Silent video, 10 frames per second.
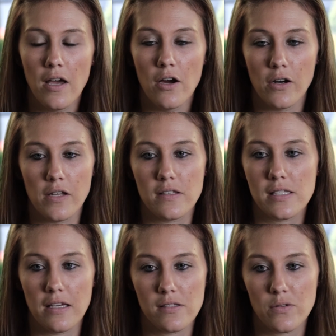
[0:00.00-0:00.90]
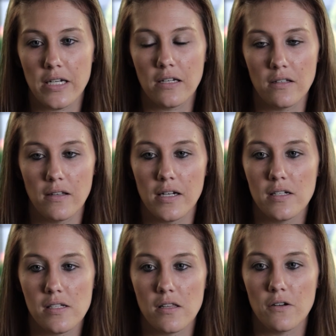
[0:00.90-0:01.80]
or in this case, writing a letter
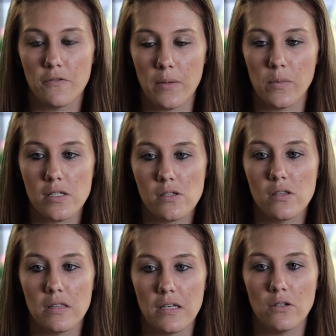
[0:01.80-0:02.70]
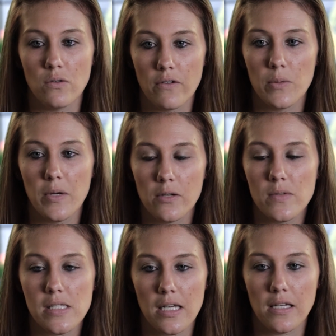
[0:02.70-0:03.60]
to their family so that they knew everybody
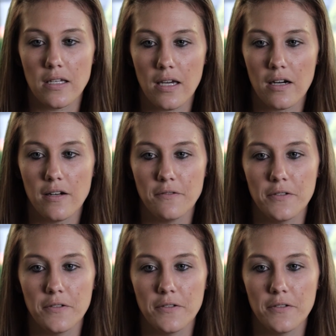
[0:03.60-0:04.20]
was taken care of.